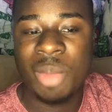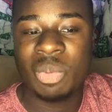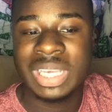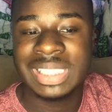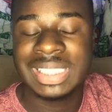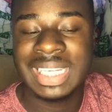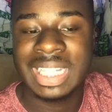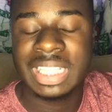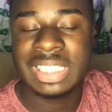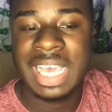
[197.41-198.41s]
at what he said
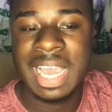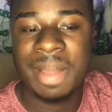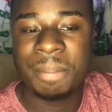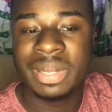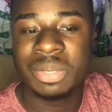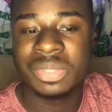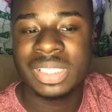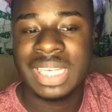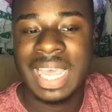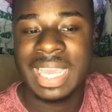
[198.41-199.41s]
at the time, but it was
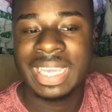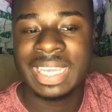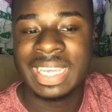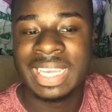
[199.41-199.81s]
just like,